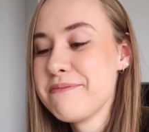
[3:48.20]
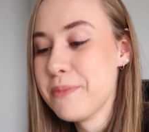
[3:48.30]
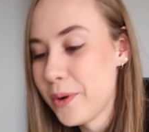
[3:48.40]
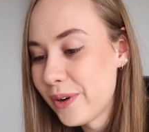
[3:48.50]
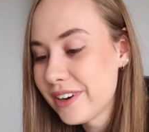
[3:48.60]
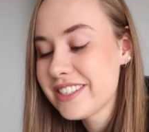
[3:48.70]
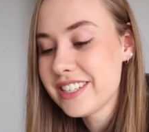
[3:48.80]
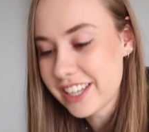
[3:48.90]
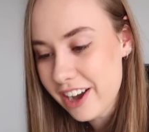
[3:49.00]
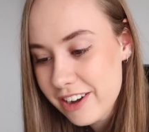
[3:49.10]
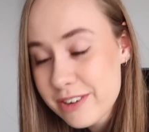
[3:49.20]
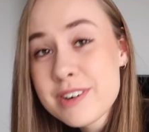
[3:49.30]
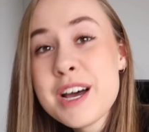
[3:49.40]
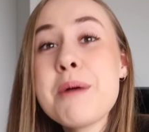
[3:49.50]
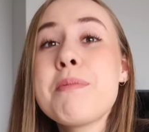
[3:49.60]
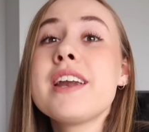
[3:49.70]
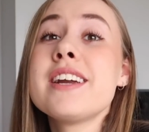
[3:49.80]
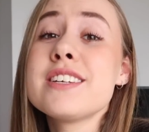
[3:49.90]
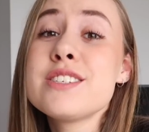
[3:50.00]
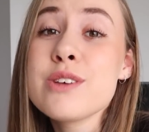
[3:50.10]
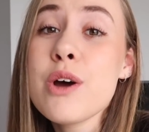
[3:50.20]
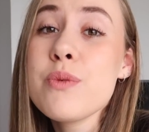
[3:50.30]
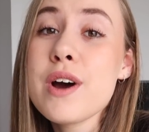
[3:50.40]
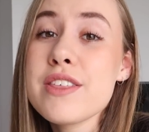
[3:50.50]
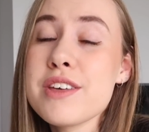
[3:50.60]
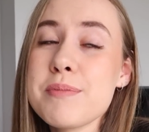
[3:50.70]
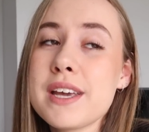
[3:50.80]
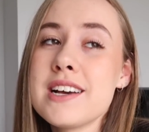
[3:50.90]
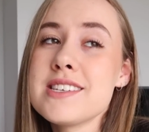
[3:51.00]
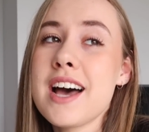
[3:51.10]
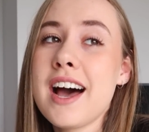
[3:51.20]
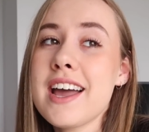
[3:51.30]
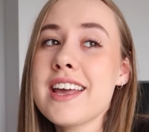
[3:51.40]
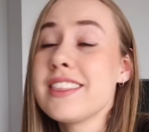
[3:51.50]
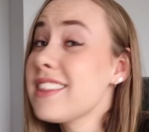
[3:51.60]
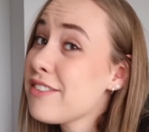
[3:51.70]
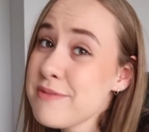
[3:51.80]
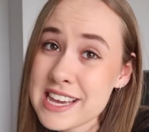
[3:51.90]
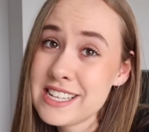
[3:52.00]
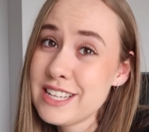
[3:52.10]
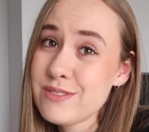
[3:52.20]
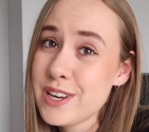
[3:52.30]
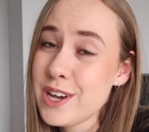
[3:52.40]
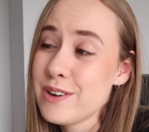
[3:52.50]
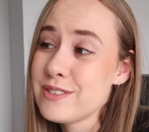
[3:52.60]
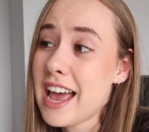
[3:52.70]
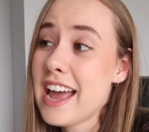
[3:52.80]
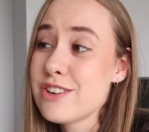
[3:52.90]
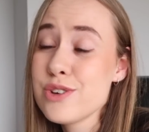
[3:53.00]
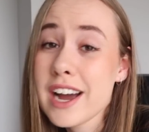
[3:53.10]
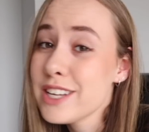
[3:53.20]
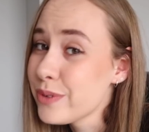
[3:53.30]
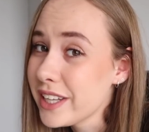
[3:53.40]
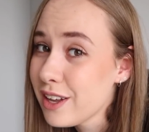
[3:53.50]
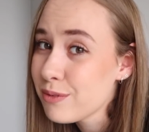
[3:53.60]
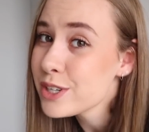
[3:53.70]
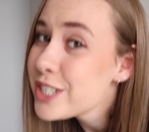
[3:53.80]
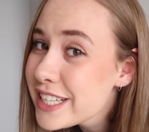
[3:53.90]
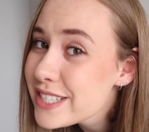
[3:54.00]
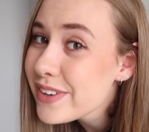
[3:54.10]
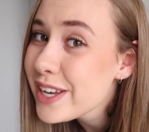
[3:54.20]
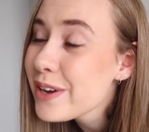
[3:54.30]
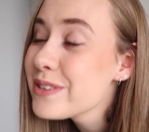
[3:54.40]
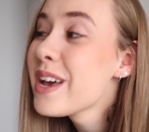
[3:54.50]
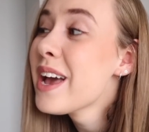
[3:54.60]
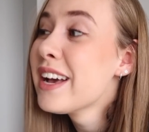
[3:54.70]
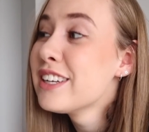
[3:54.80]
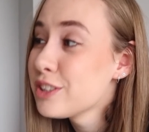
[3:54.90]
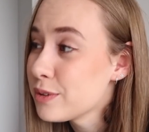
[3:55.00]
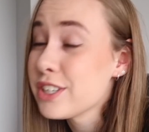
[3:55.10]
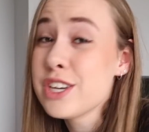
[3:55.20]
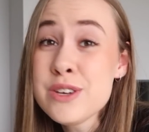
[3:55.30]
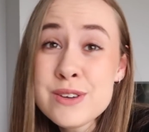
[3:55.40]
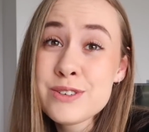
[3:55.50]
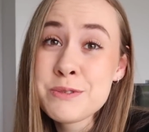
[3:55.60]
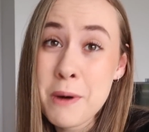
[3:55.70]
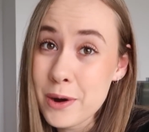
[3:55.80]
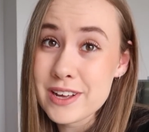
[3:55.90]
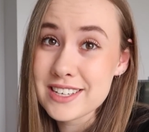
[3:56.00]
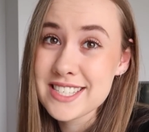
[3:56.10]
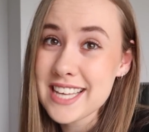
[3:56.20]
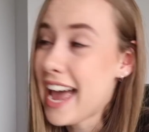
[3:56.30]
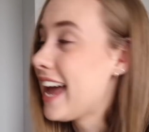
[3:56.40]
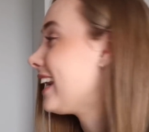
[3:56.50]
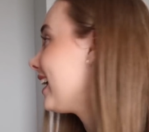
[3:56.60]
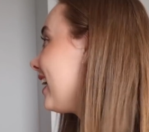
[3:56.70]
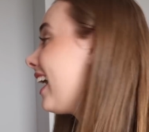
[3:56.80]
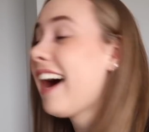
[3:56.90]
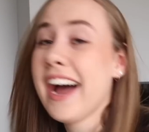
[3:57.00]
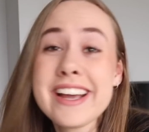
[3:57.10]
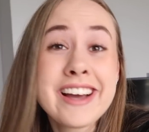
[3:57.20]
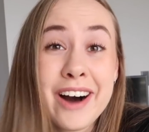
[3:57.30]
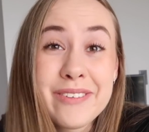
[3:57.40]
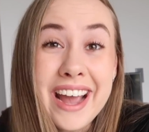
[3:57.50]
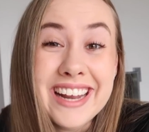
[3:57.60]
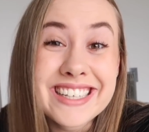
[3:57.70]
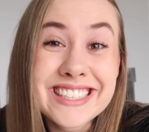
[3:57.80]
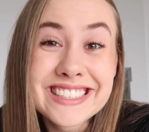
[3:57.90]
more to go, but it is so worth it because I love making these videos and you guys really love watching these videos. So it's a huge bonus and I can't wait.